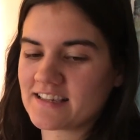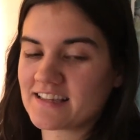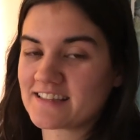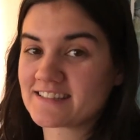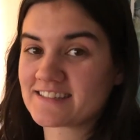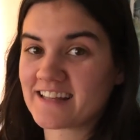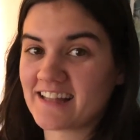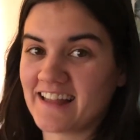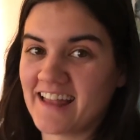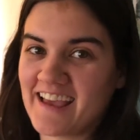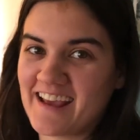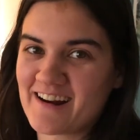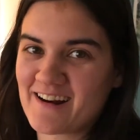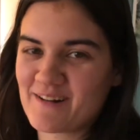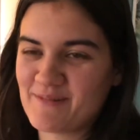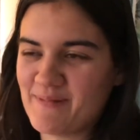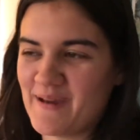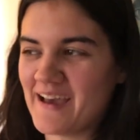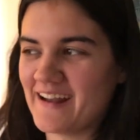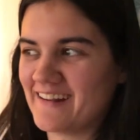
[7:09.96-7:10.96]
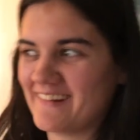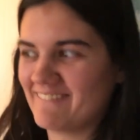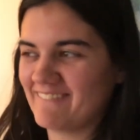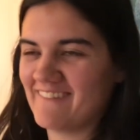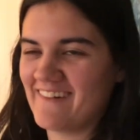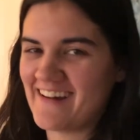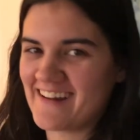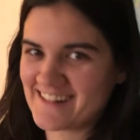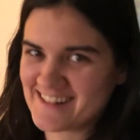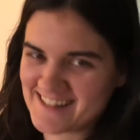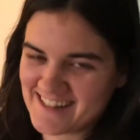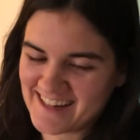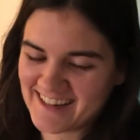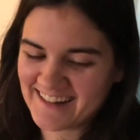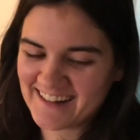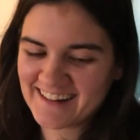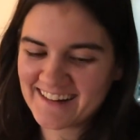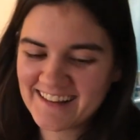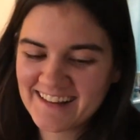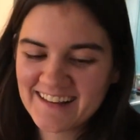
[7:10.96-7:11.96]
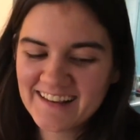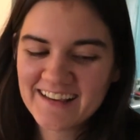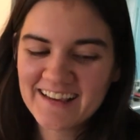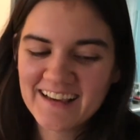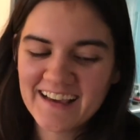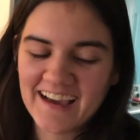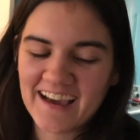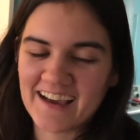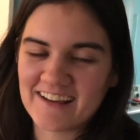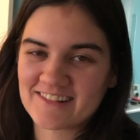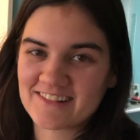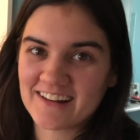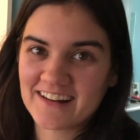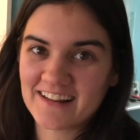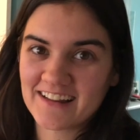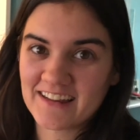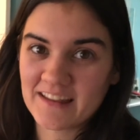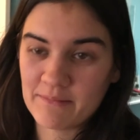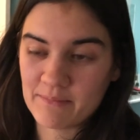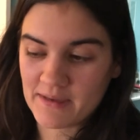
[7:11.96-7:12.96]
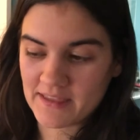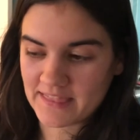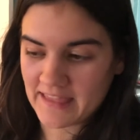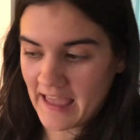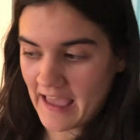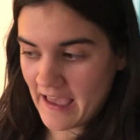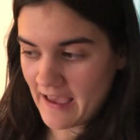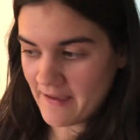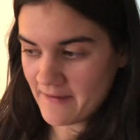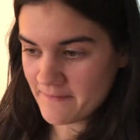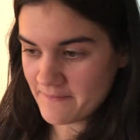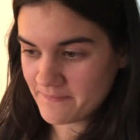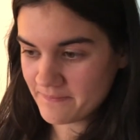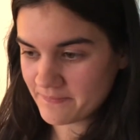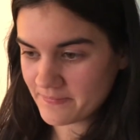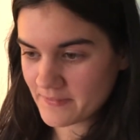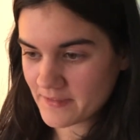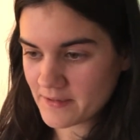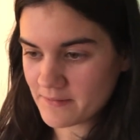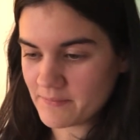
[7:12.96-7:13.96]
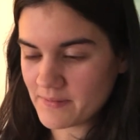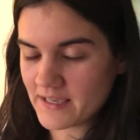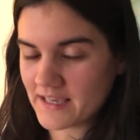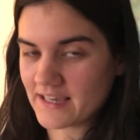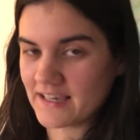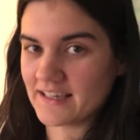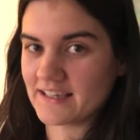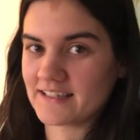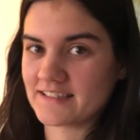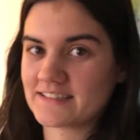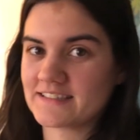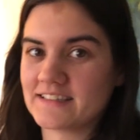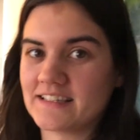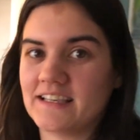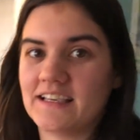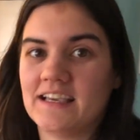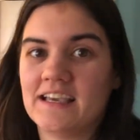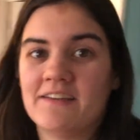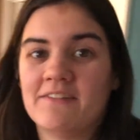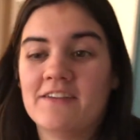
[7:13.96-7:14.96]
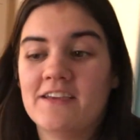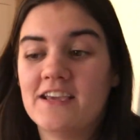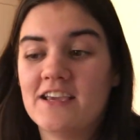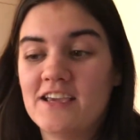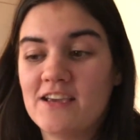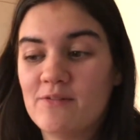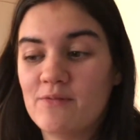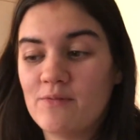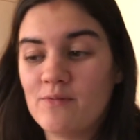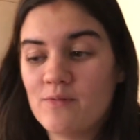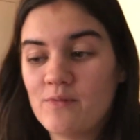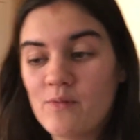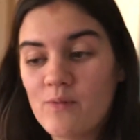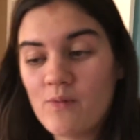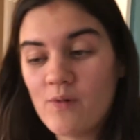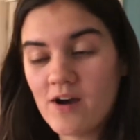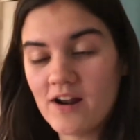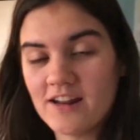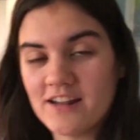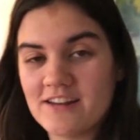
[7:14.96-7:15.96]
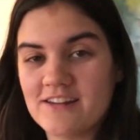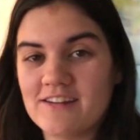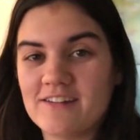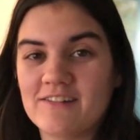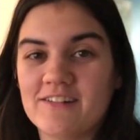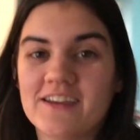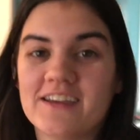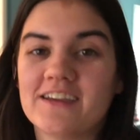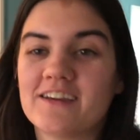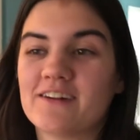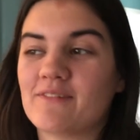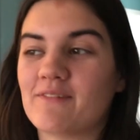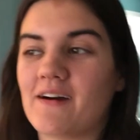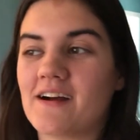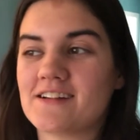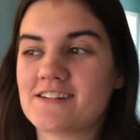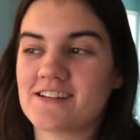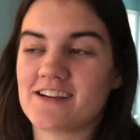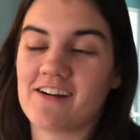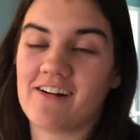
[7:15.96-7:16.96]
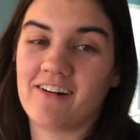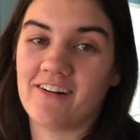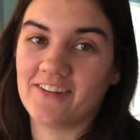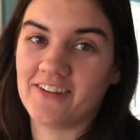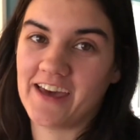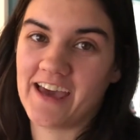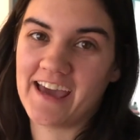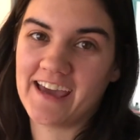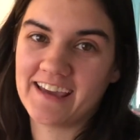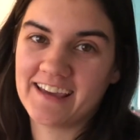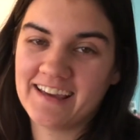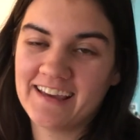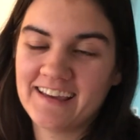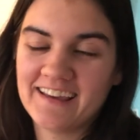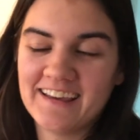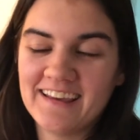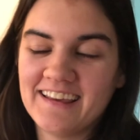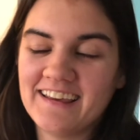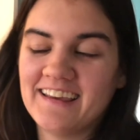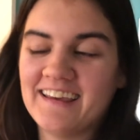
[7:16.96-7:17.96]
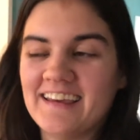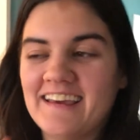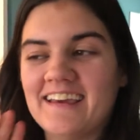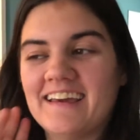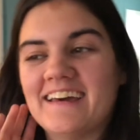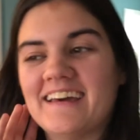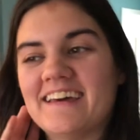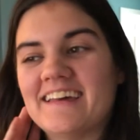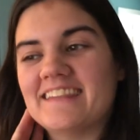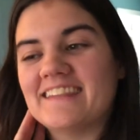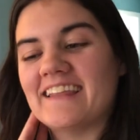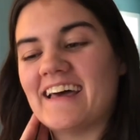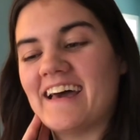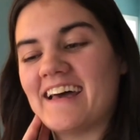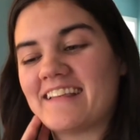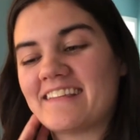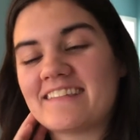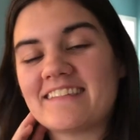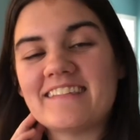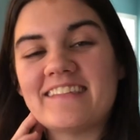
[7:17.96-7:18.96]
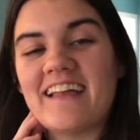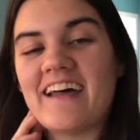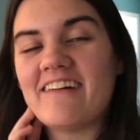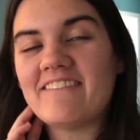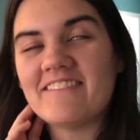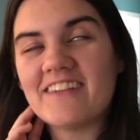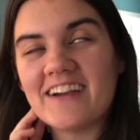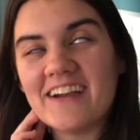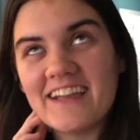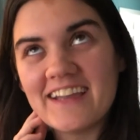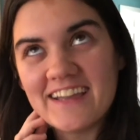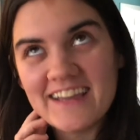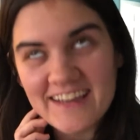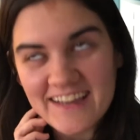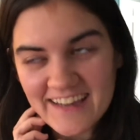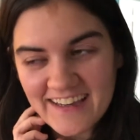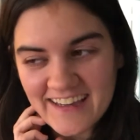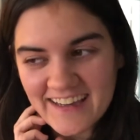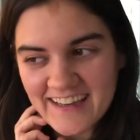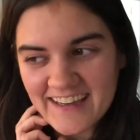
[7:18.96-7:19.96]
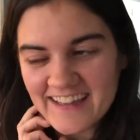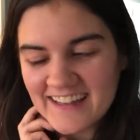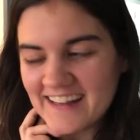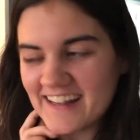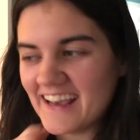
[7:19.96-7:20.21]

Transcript: likes to lay in our bed and watch it. I try to limit that because if he wanted to, he could watch it all day and that's not very good.